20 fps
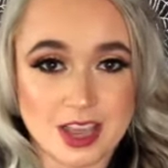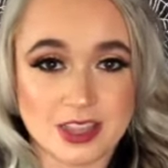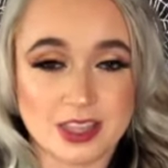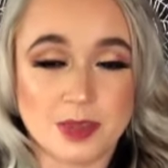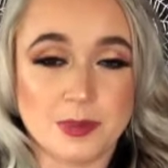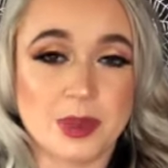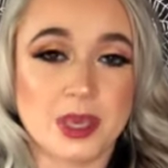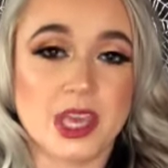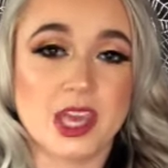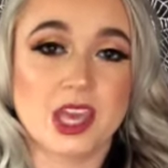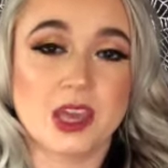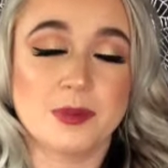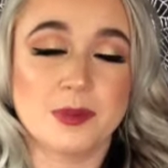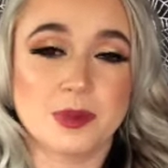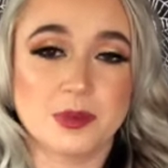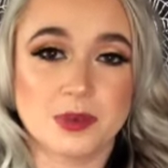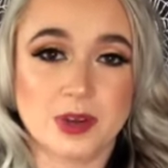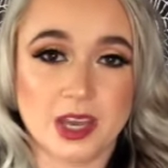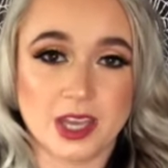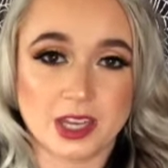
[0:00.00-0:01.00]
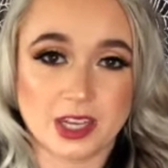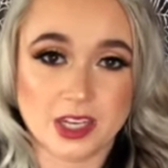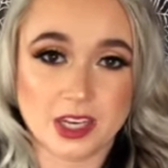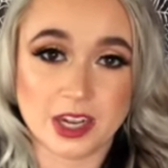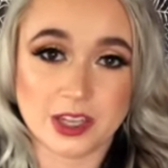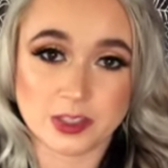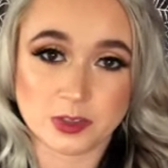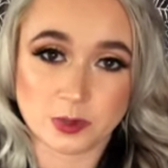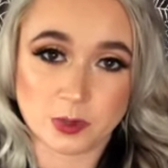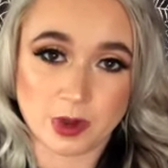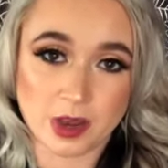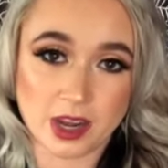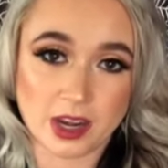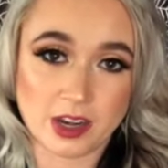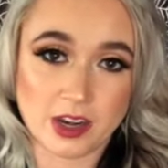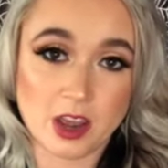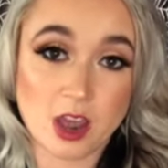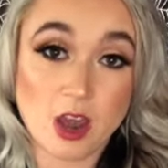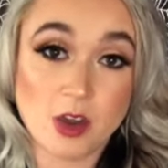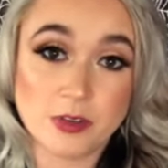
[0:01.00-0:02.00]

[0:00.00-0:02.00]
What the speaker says: They became united as one,